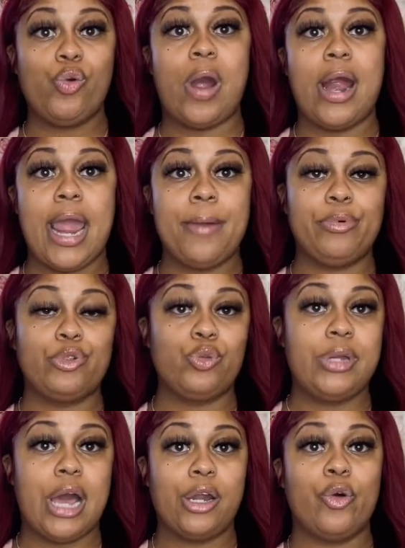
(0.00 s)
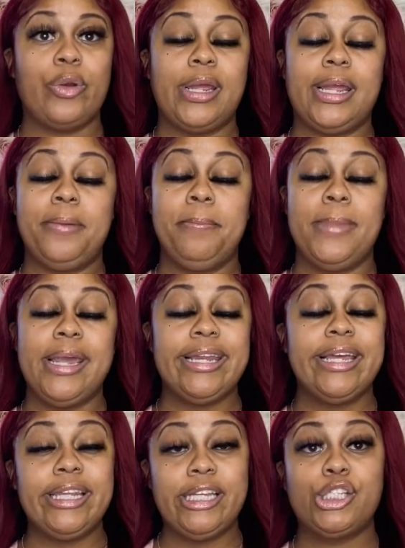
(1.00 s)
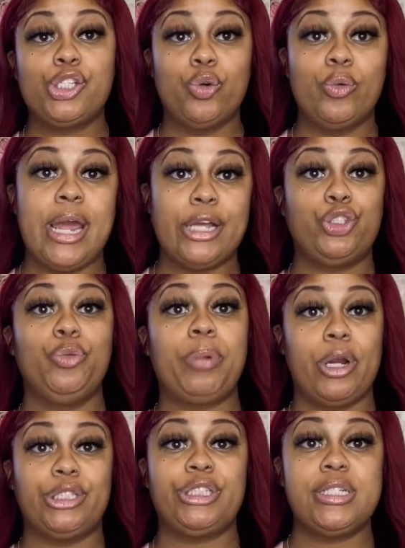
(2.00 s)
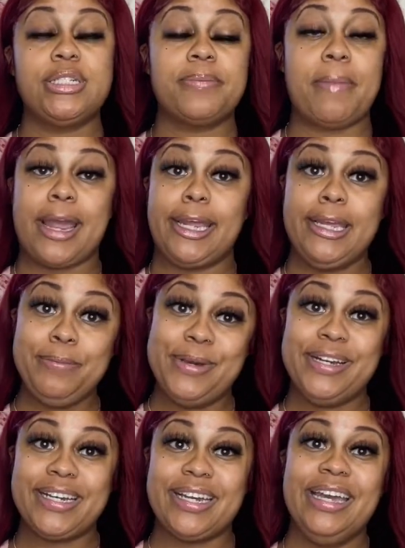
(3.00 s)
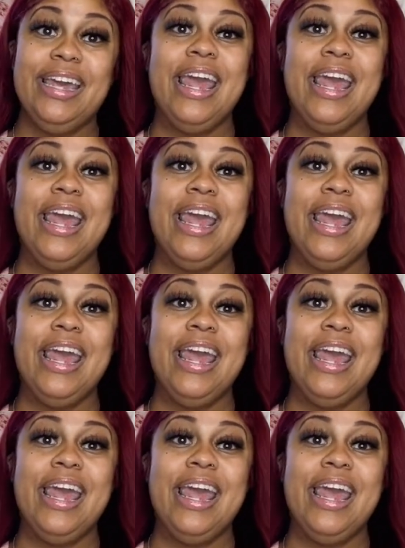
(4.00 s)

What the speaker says: You are able to download it immediately soon as you purchase my ebook,